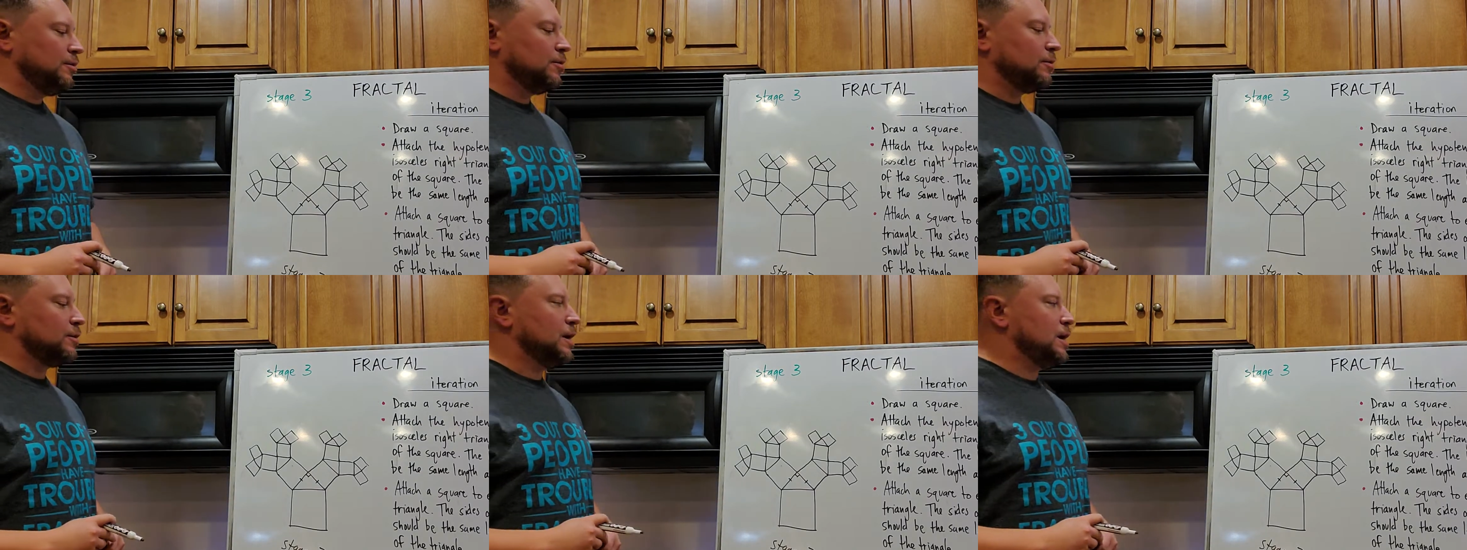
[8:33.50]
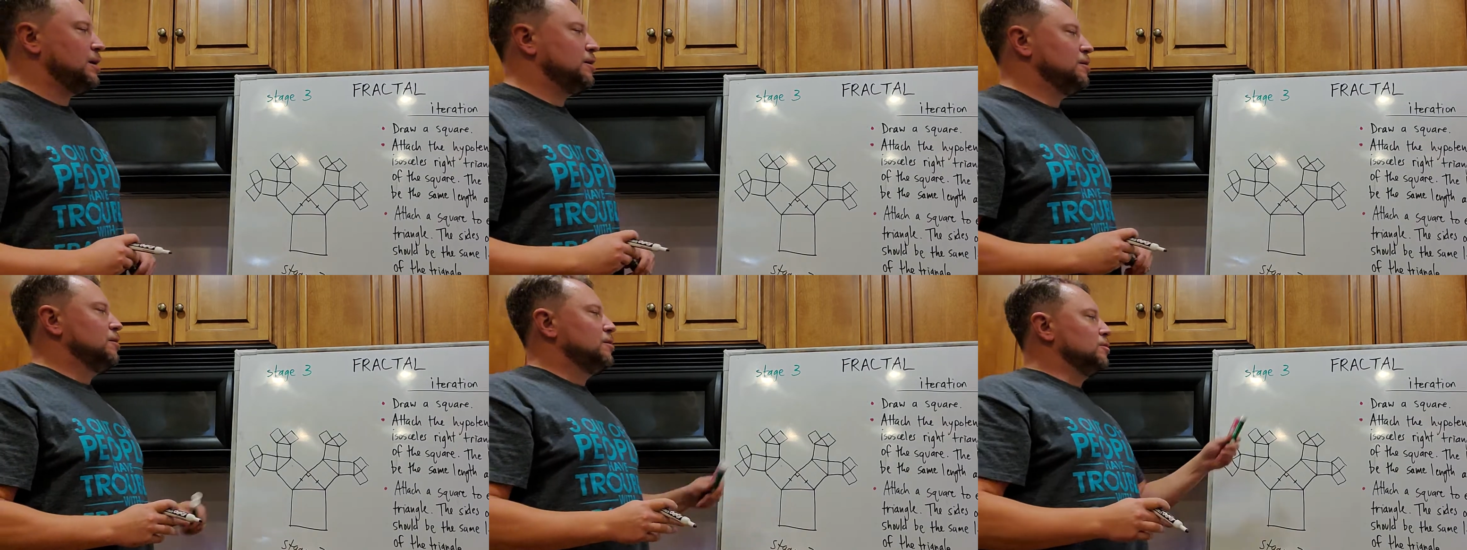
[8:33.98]
Okay?
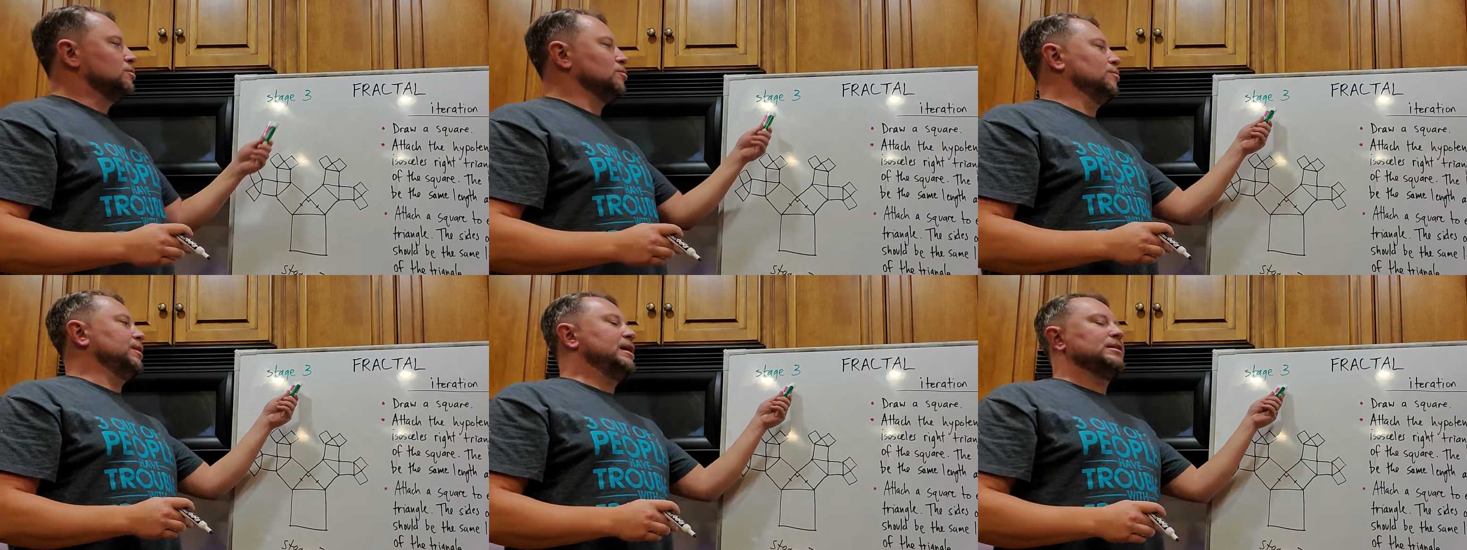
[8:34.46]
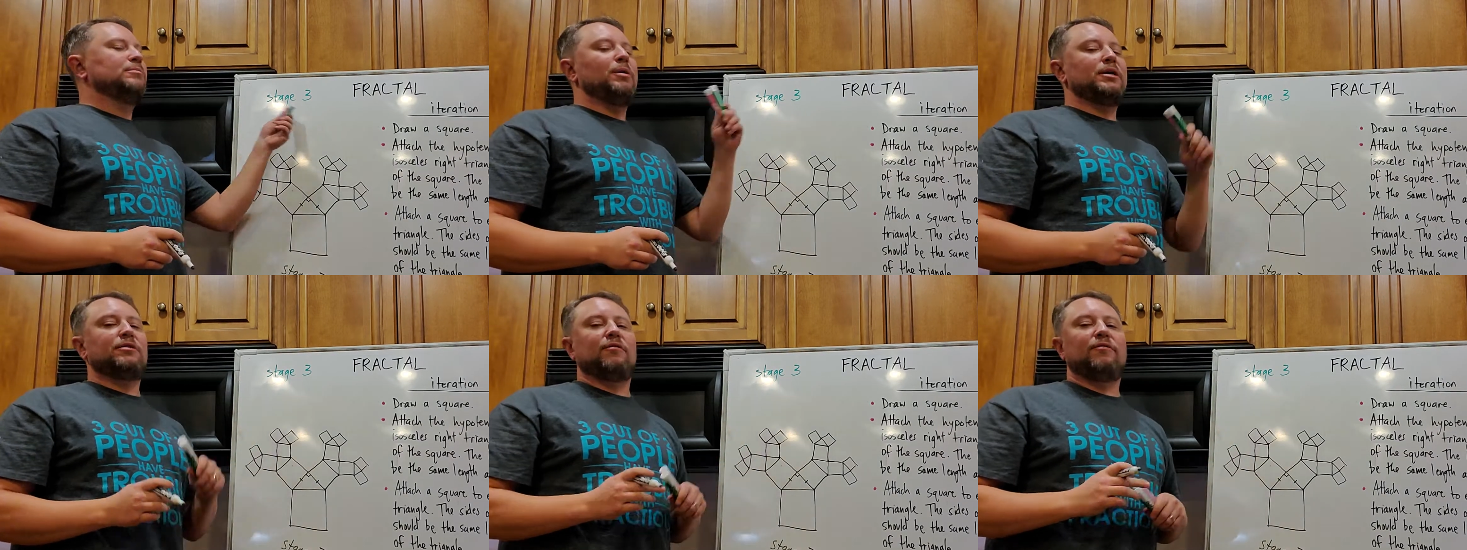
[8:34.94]
So when they
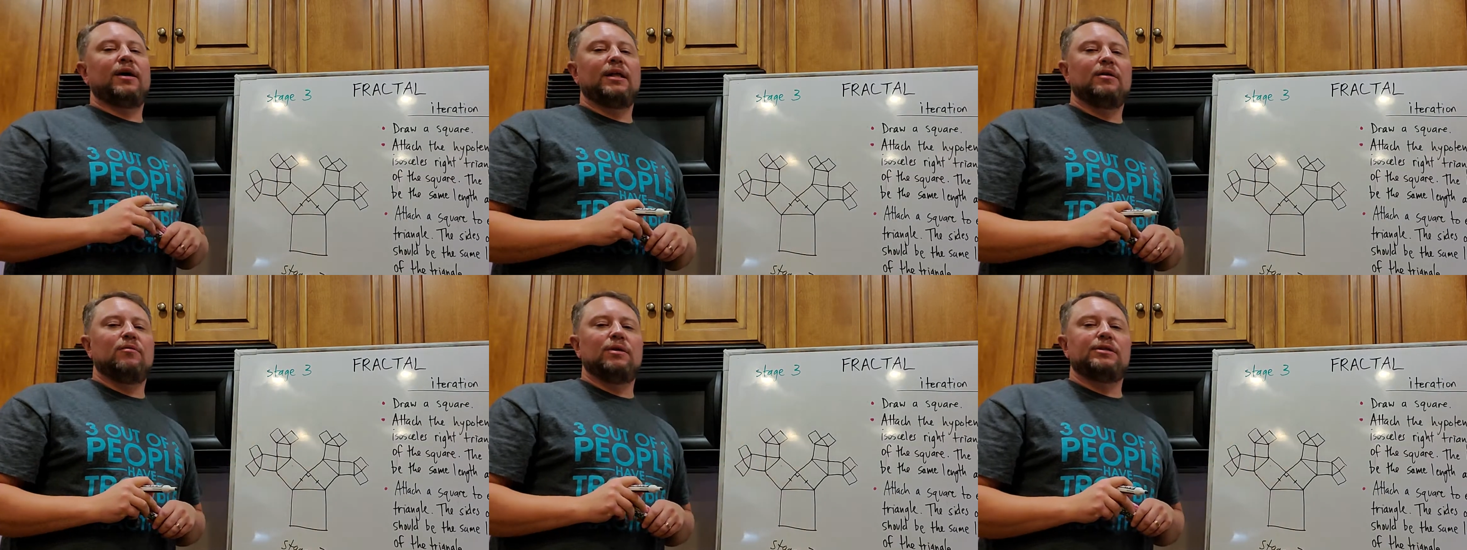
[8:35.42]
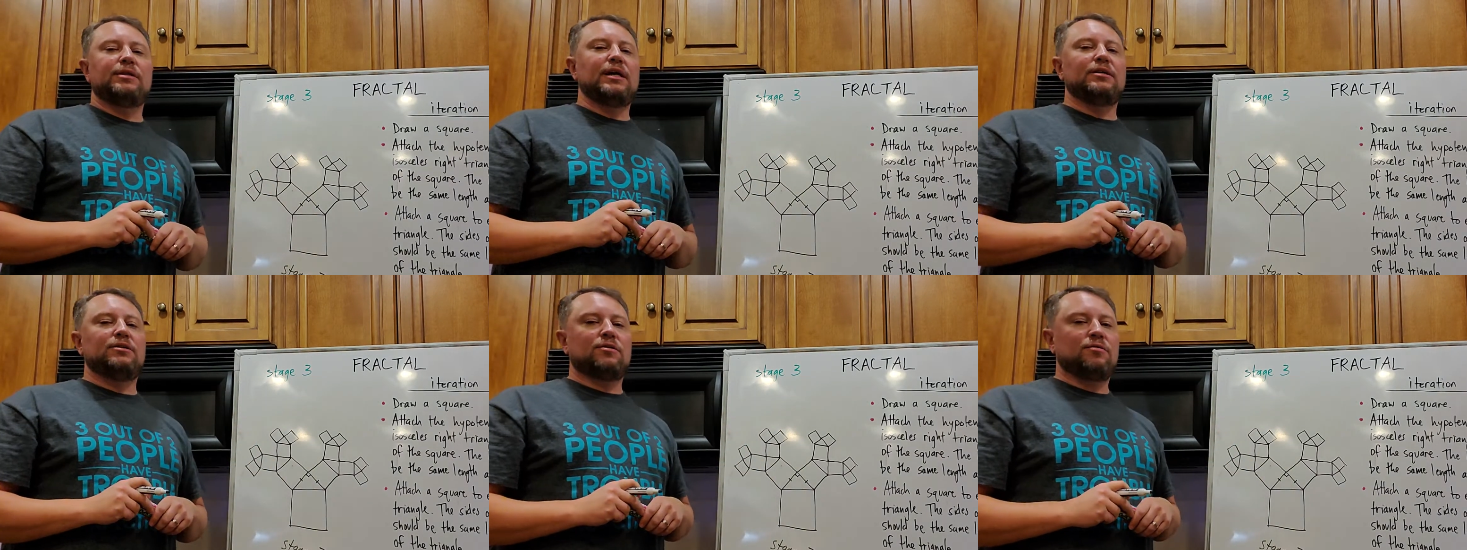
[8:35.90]
specify they want
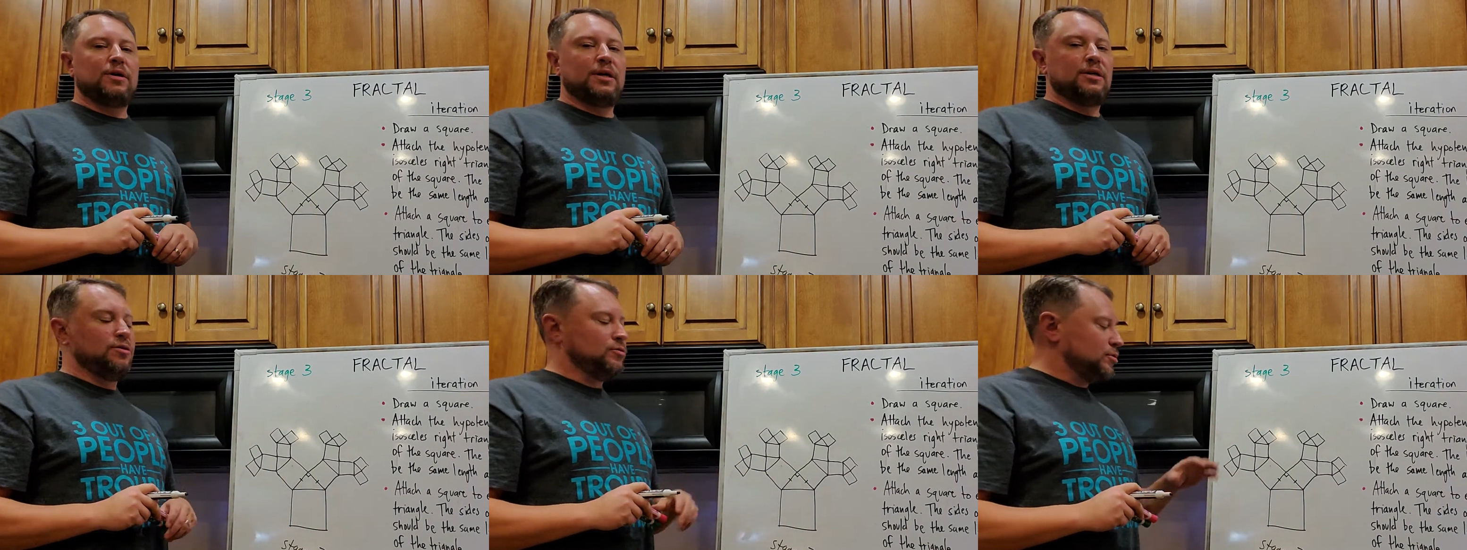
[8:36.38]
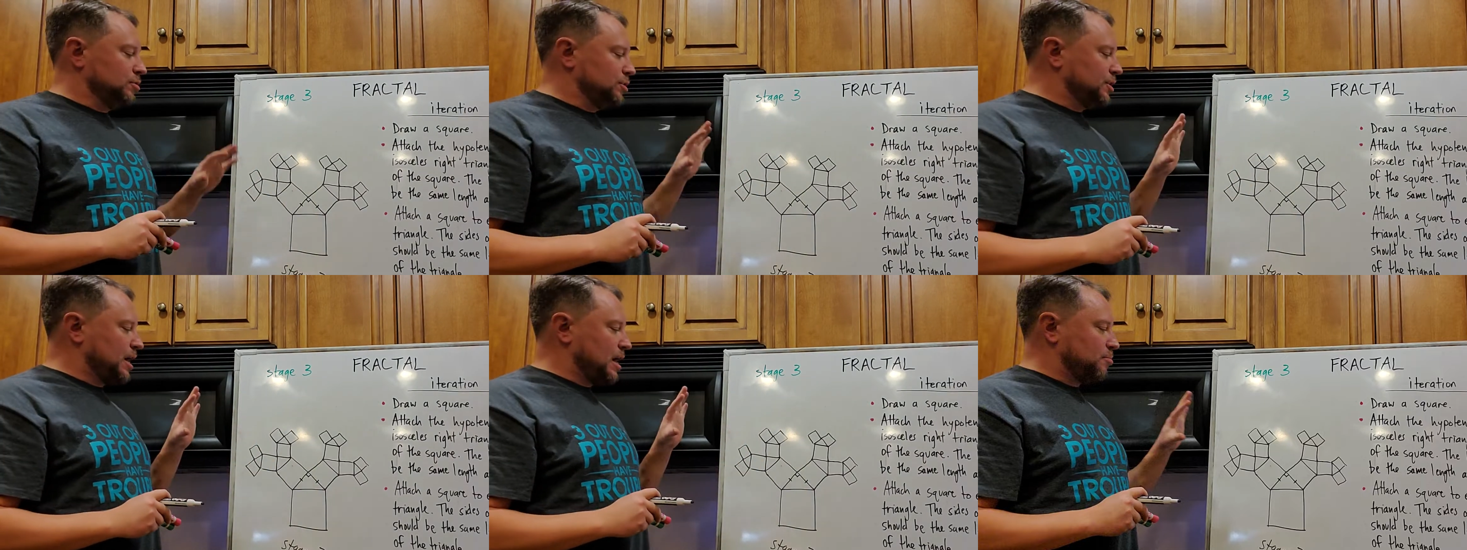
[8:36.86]
stage 3, you should
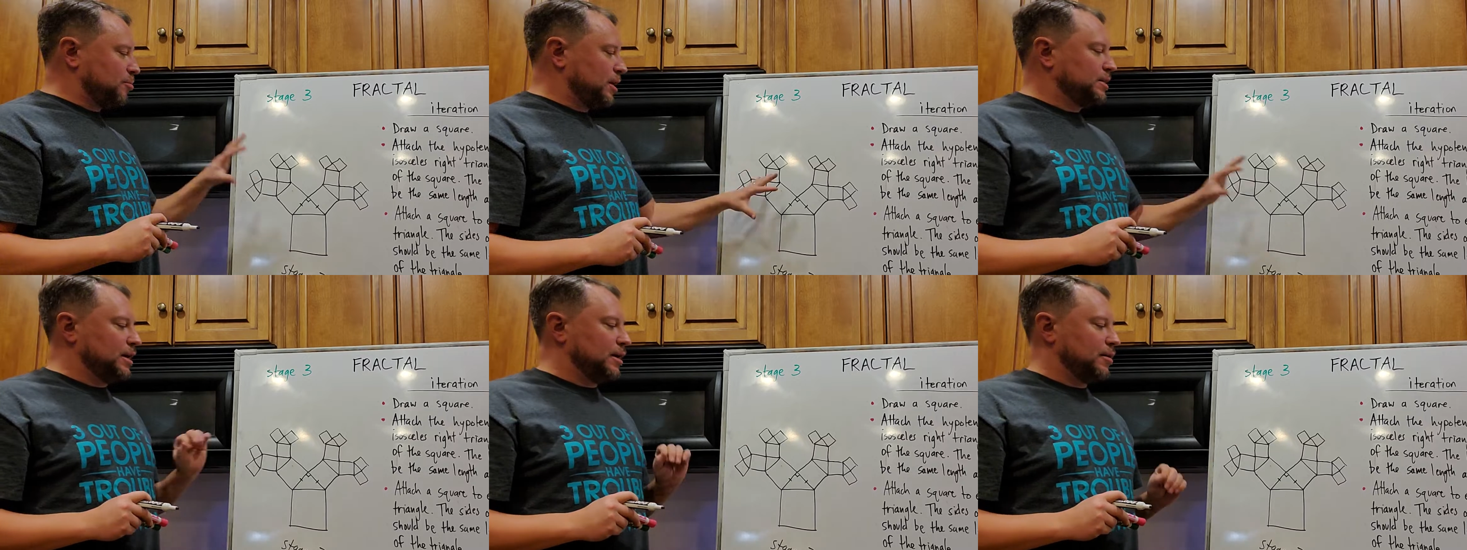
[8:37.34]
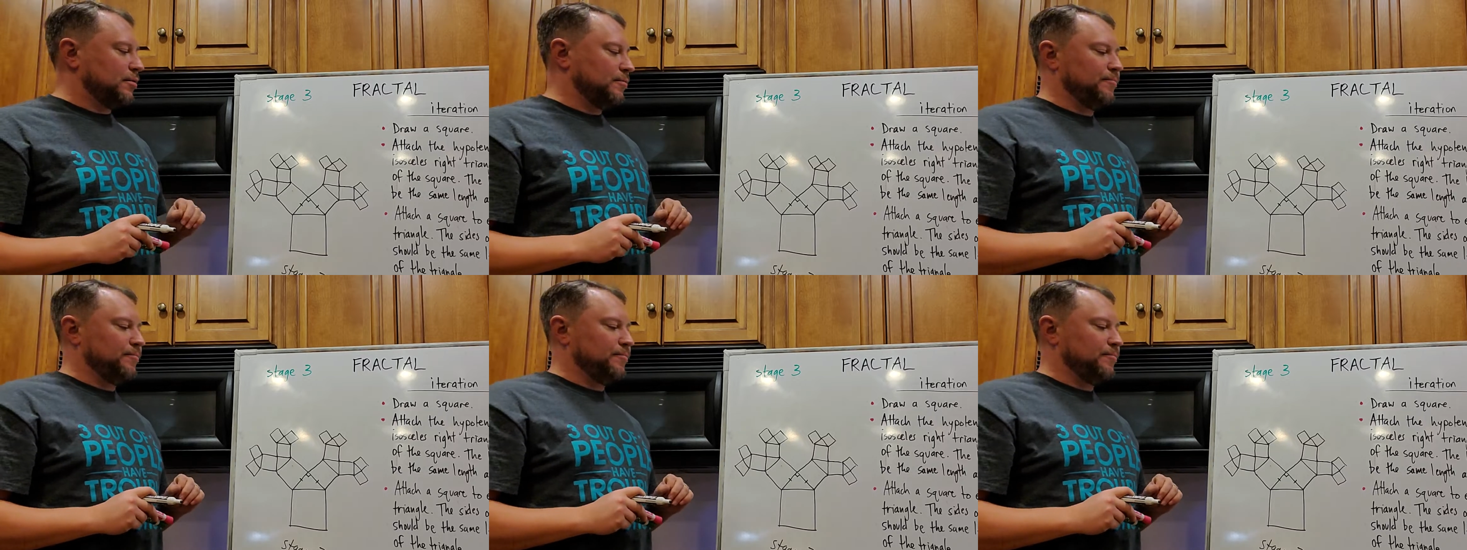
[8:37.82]
stop right there.